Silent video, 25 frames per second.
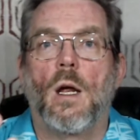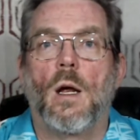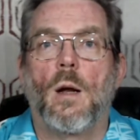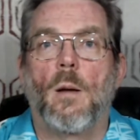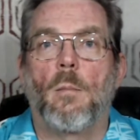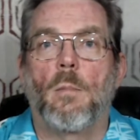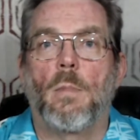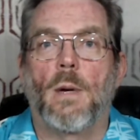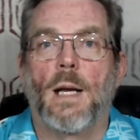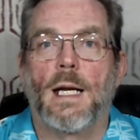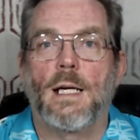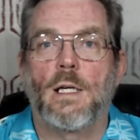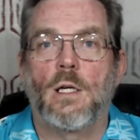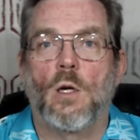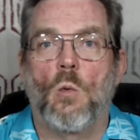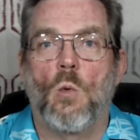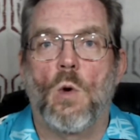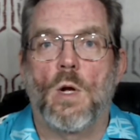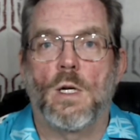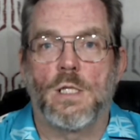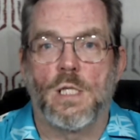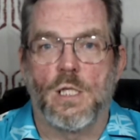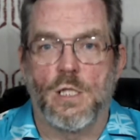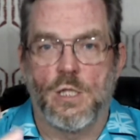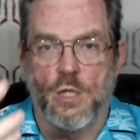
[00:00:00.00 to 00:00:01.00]
Plato wants
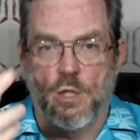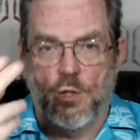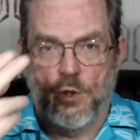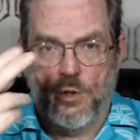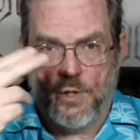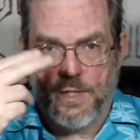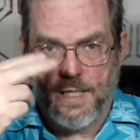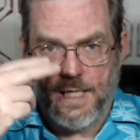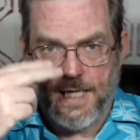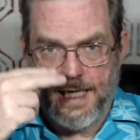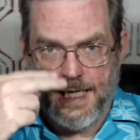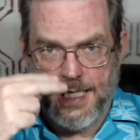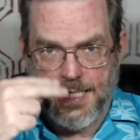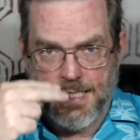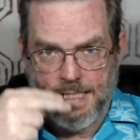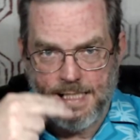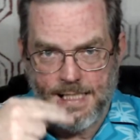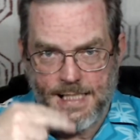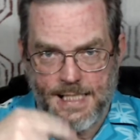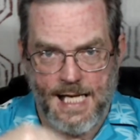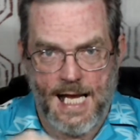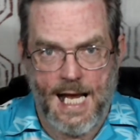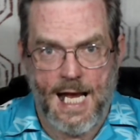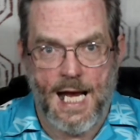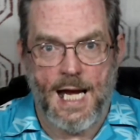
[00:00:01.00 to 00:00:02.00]
us to look
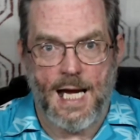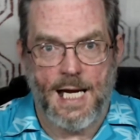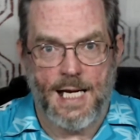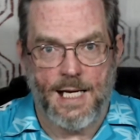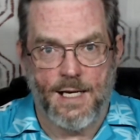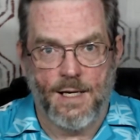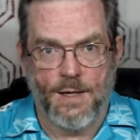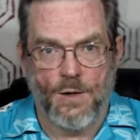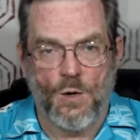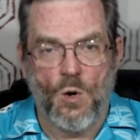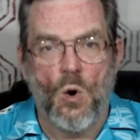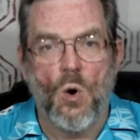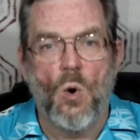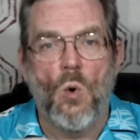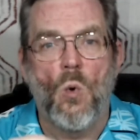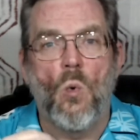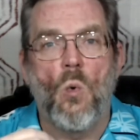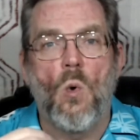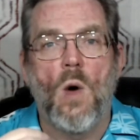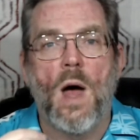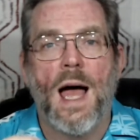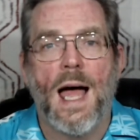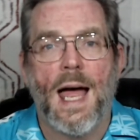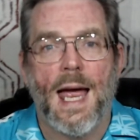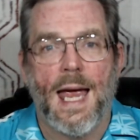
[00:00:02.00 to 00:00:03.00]
inside.
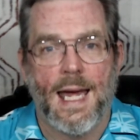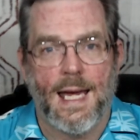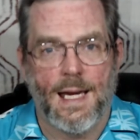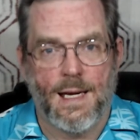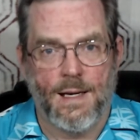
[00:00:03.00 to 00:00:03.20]
Why?